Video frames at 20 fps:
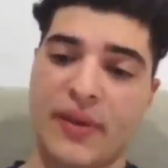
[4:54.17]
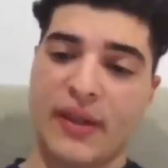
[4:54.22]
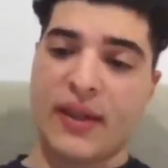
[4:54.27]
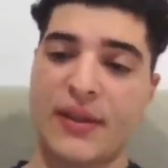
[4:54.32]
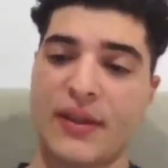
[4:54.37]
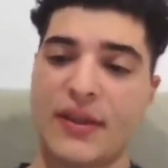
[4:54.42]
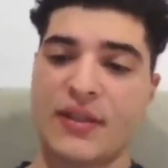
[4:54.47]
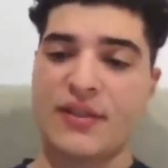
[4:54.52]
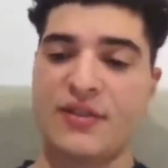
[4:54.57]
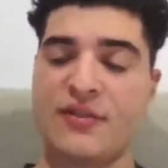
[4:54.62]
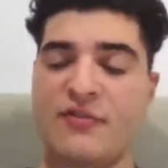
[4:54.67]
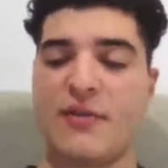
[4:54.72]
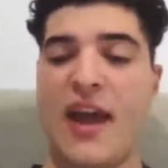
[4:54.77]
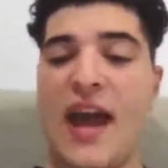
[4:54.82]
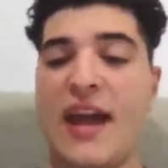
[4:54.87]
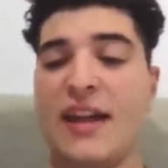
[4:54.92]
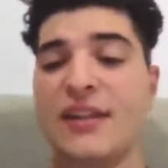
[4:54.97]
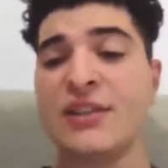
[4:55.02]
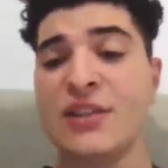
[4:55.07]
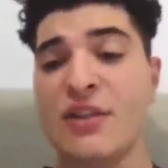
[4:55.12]
appealing this
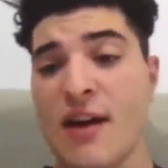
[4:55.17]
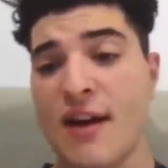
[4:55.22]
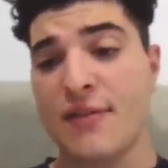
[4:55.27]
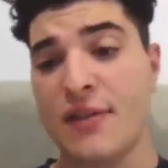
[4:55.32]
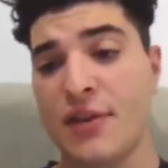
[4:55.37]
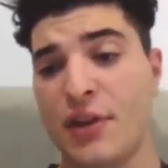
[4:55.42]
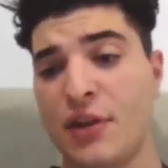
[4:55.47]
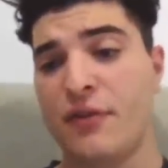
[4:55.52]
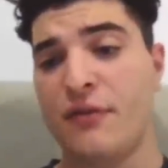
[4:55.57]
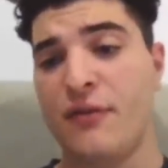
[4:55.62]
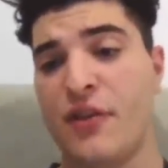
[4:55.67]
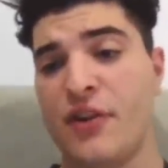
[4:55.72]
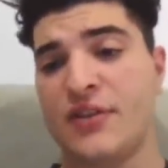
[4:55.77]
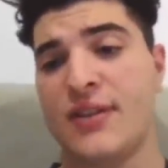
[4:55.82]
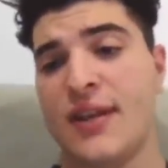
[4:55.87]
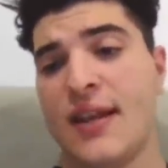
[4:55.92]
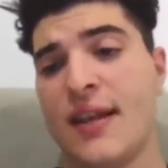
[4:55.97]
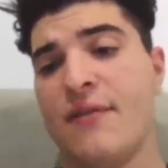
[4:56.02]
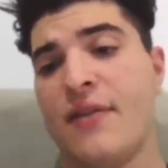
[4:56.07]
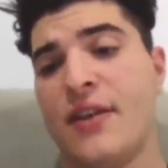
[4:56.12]
outside the
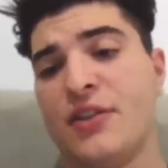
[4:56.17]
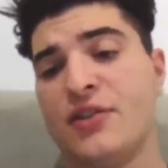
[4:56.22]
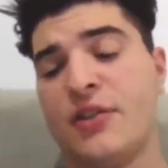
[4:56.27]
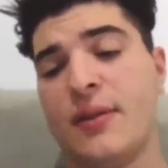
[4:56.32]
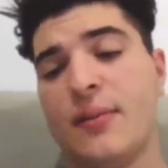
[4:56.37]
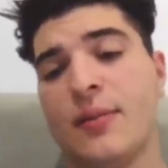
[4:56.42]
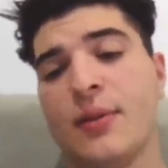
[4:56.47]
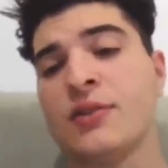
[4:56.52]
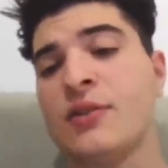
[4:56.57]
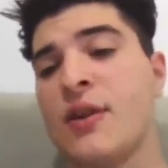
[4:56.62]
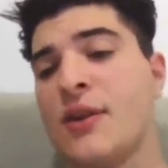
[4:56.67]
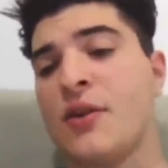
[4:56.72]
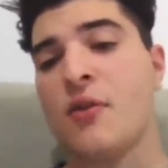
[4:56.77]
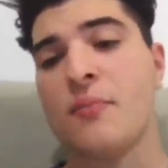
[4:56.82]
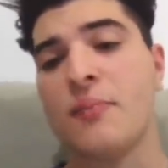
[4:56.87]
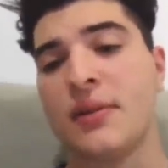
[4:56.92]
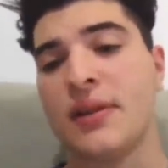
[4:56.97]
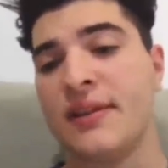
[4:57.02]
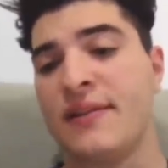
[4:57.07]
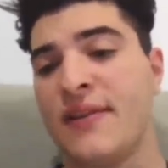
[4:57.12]
university eventually, because I
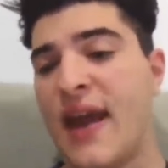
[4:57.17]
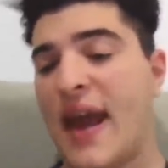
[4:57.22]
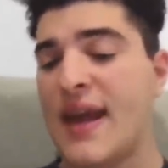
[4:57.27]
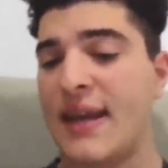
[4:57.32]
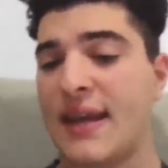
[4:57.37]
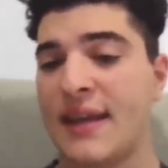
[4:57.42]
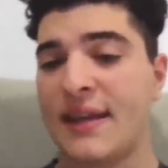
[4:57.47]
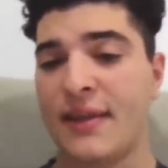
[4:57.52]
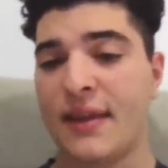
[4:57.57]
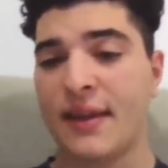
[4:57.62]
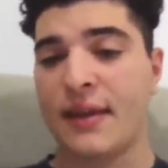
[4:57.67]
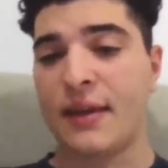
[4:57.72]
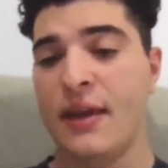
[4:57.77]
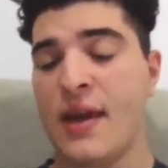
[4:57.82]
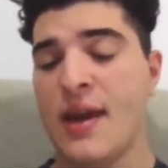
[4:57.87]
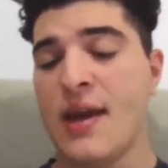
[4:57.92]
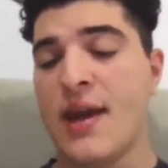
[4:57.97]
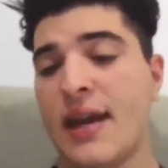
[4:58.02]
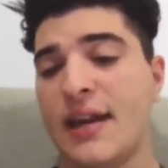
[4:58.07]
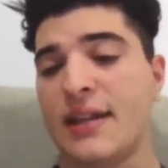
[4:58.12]
don't believe
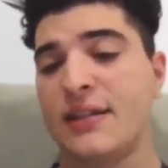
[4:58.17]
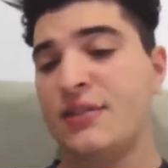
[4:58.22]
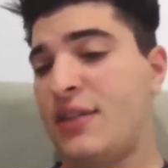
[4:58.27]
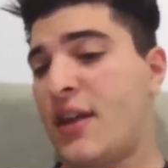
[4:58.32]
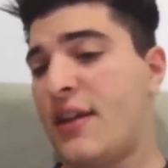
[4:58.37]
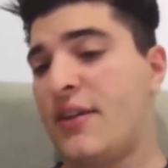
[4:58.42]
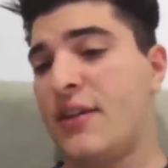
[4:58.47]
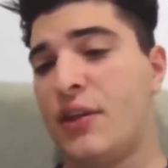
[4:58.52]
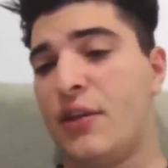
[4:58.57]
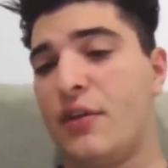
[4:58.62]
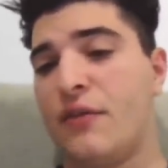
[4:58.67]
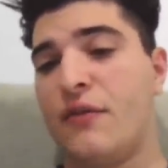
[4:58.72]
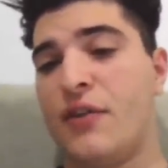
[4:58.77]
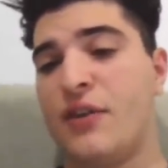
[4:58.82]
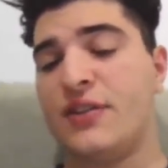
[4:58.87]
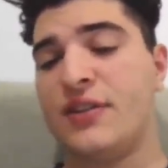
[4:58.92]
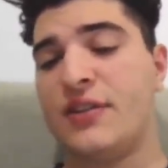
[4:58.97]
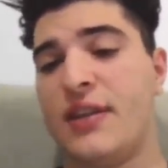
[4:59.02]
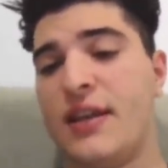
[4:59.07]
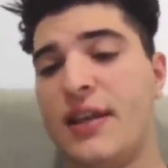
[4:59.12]
anything inside the
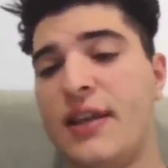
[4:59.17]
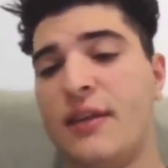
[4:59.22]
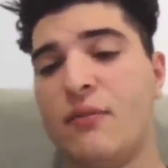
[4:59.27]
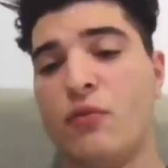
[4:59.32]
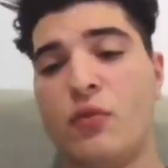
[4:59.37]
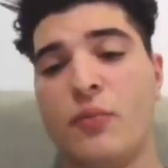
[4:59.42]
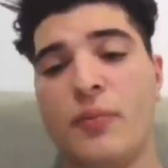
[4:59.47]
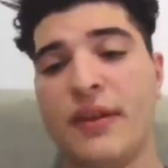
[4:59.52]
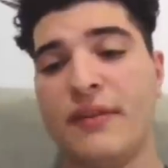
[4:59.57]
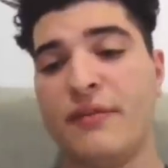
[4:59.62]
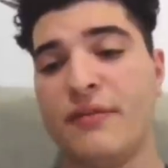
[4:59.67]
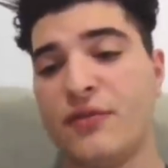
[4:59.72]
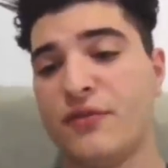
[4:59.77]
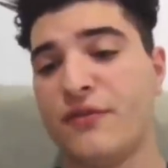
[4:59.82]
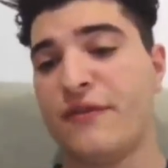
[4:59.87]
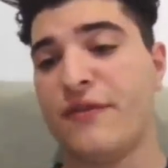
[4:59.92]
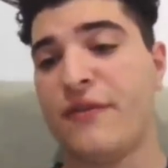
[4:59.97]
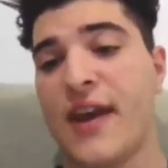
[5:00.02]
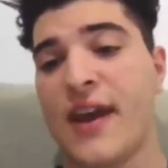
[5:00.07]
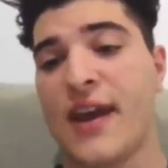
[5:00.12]
university will be
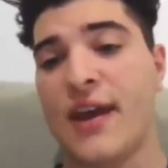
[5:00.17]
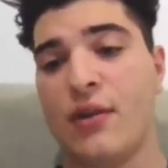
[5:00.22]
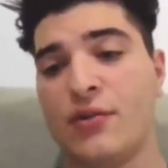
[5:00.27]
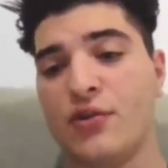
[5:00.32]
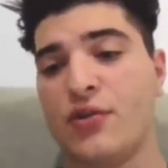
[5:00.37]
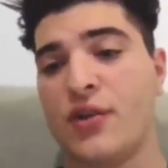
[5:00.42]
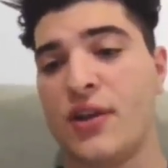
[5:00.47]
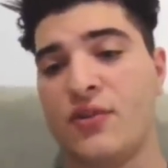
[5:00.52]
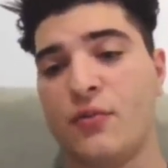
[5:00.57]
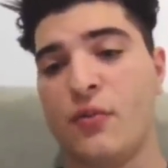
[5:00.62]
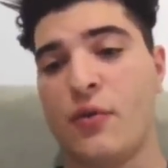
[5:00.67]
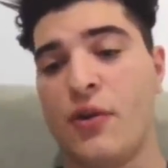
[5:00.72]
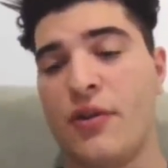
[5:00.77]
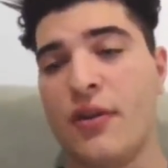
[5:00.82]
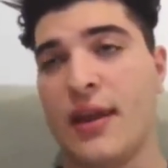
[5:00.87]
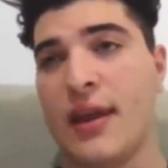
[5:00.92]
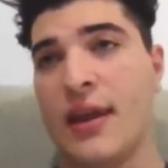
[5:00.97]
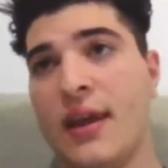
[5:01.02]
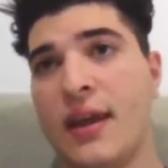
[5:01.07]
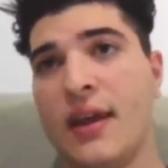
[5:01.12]
fair or
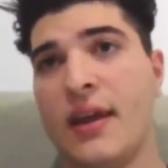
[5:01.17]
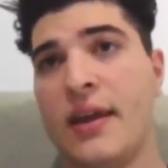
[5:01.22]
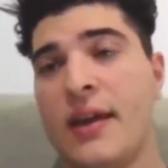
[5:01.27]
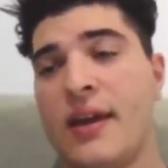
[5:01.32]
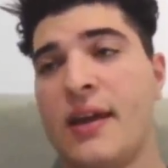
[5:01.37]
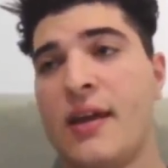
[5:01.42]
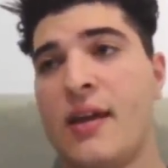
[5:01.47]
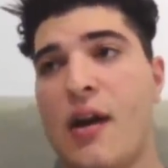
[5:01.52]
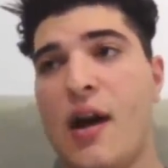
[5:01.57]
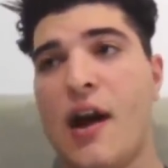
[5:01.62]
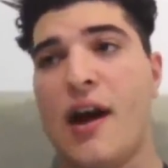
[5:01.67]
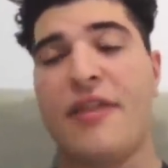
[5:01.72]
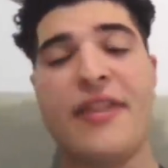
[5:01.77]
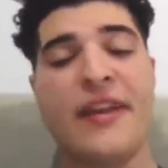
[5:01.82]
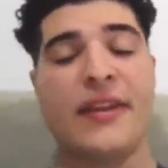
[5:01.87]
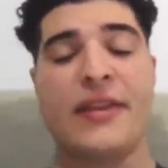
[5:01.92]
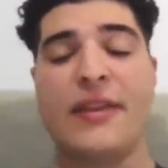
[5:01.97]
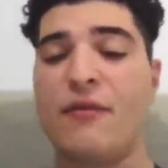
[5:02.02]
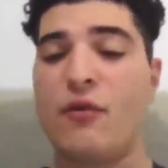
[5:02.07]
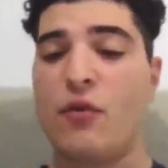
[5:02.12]
trustworthy. I
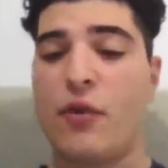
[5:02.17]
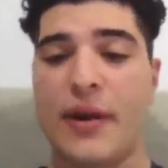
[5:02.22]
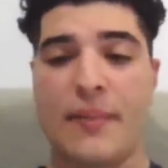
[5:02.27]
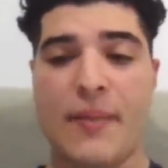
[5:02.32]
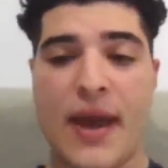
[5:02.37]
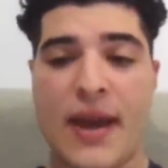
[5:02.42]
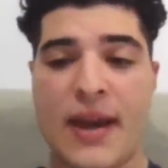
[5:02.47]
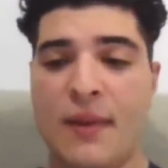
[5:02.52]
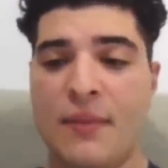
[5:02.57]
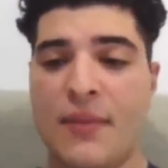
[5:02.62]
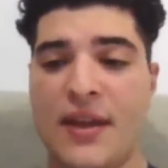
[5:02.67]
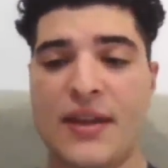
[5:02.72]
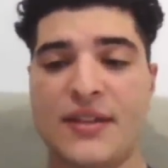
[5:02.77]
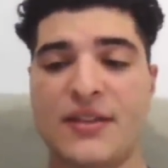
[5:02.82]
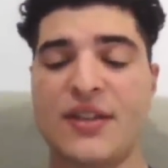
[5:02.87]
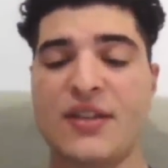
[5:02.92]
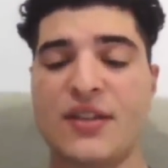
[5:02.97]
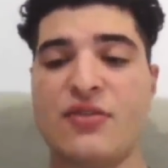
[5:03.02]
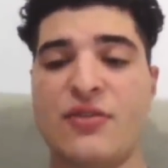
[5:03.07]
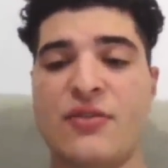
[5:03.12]
think they've already made up their
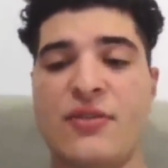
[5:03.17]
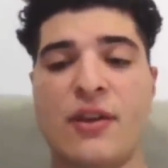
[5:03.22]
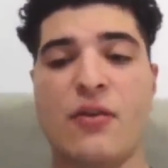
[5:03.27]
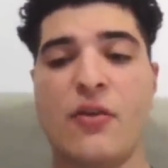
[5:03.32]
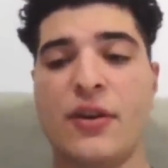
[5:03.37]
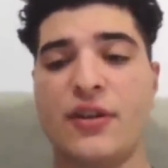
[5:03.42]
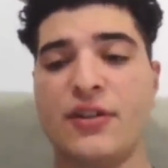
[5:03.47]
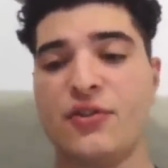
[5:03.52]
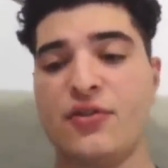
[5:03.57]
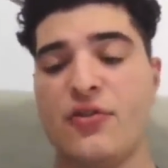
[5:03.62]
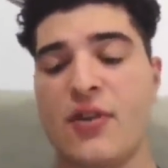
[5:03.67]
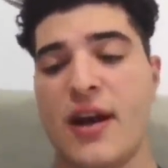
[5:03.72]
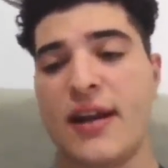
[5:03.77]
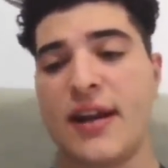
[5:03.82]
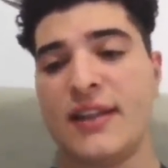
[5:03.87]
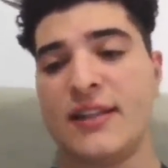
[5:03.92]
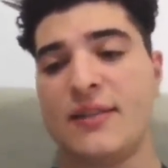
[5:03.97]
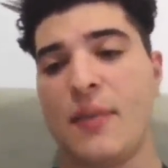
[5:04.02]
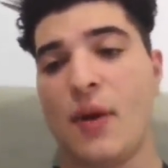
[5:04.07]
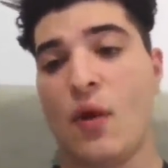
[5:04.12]
decision. They're going to try
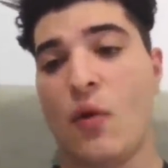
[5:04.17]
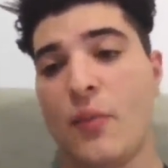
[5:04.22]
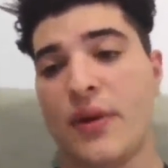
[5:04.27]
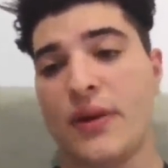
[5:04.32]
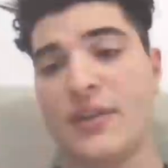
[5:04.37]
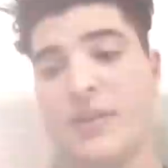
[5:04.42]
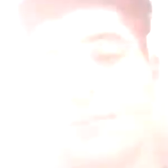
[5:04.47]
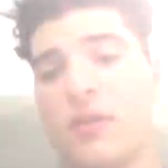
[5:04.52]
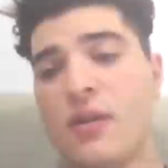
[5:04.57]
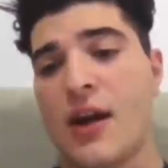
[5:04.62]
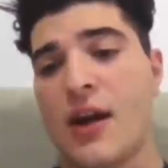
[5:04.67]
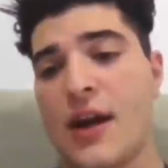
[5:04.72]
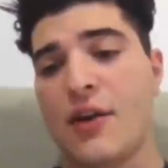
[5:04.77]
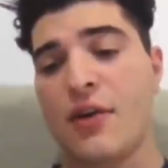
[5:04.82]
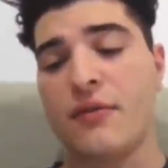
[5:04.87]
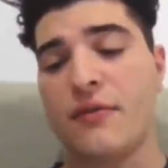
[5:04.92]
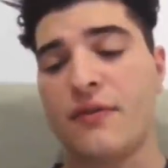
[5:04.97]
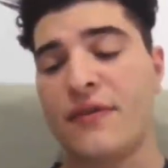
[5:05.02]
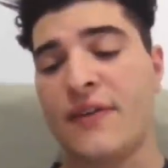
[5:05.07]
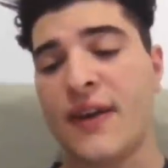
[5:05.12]
and expel me. I
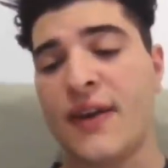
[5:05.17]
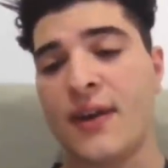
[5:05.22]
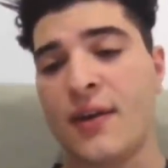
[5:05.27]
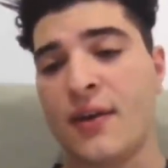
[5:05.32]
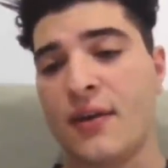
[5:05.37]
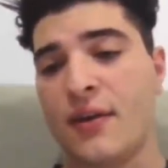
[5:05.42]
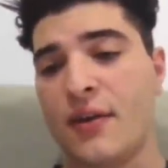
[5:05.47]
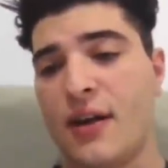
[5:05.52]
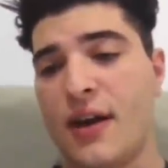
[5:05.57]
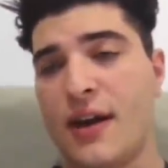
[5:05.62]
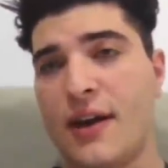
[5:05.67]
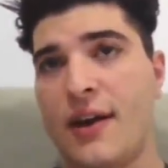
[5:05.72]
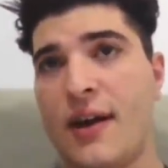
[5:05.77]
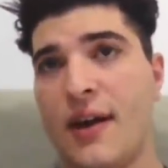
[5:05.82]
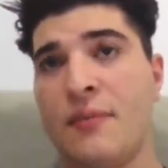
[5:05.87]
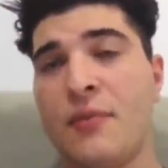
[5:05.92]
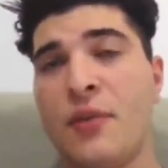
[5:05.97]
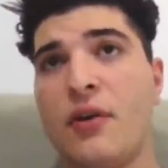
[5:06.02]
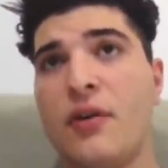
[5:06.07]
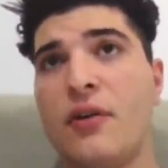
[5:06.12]
don't fear.
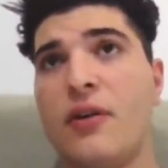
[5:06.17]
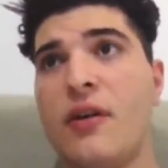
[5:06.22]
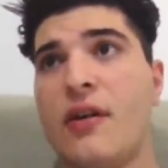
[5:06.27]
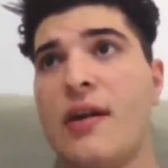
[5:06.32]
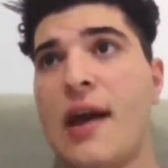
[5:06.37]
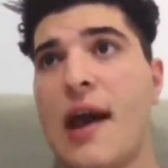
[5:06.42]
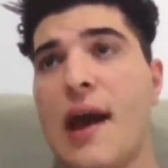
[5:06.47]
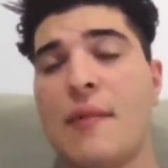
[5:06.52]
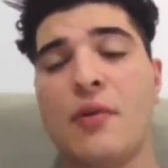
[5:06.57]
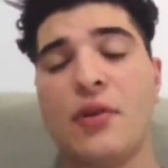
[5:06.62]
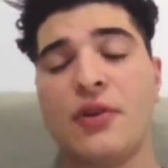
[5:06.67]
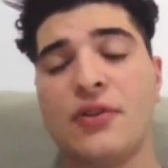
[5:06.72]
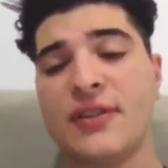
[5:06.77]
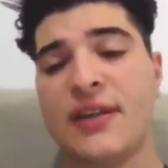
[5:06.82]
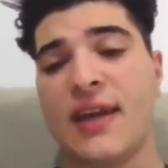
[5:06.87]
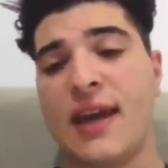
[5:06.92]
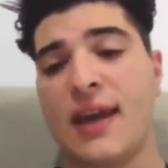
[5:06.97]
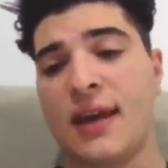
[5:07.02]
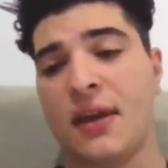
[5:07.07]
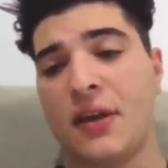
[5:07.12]
I'm not
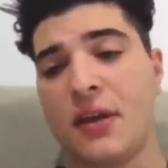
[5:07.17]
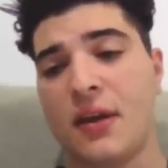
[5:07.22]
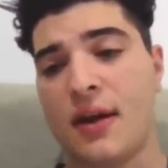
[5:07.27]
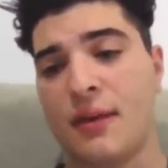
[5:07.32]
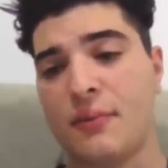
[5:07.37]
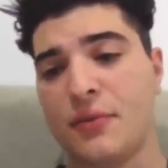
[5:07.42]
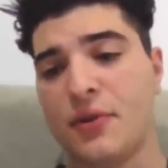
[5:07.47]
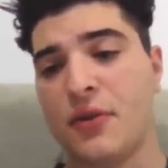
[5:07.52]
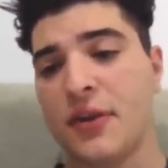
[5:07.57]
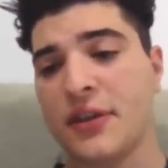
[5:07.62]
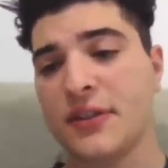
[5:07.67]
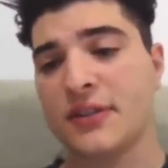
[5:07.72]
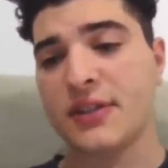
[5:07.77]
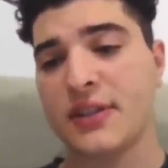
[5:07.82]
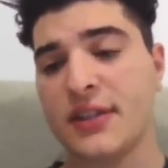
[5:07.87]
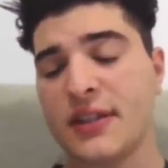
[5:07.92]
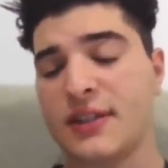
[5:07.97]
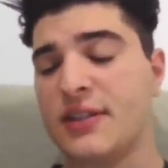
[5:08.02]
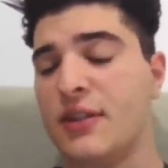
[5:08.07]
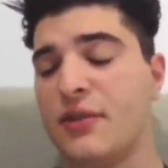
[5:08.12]
scared. I'm going
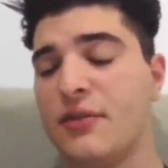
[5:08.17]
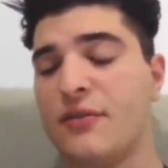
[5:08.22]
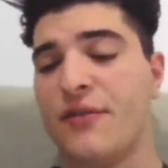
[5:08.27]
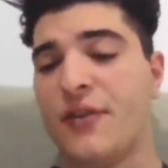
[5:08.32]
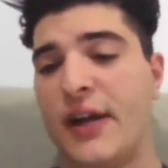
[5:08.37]
to continue